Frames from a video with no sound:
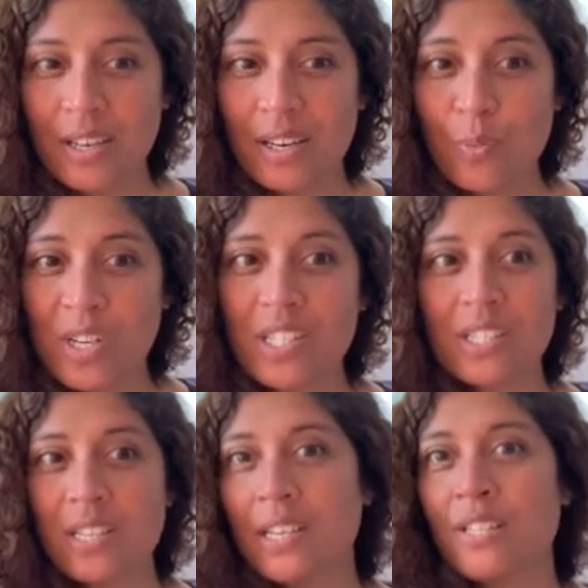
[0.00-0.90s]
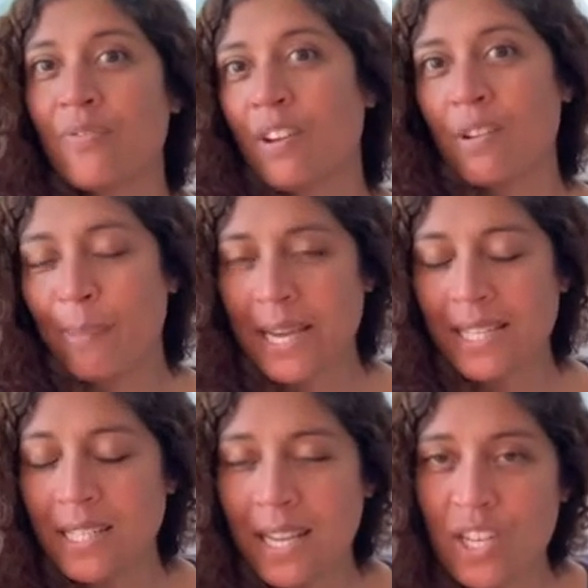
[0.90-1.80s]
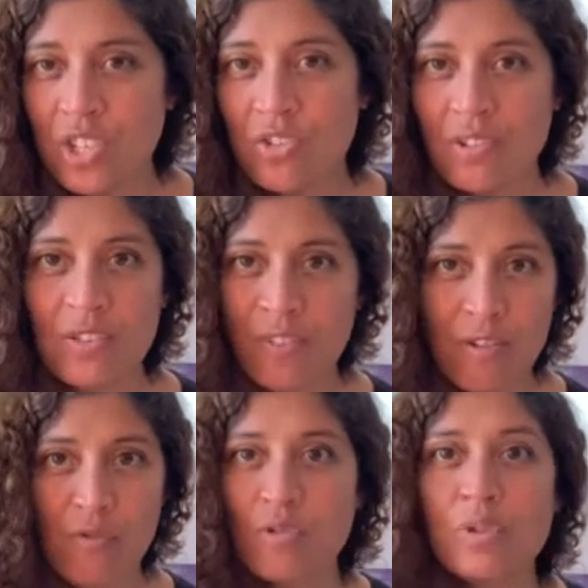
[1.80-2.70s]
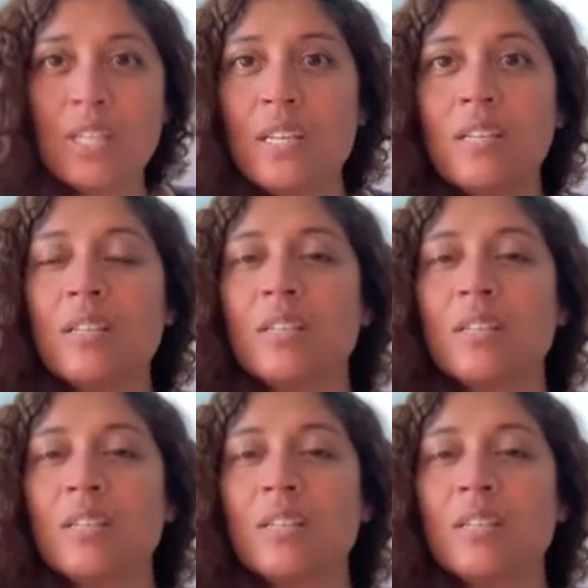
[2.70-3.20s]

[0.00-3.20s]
which is very, by its nature, it's very routine.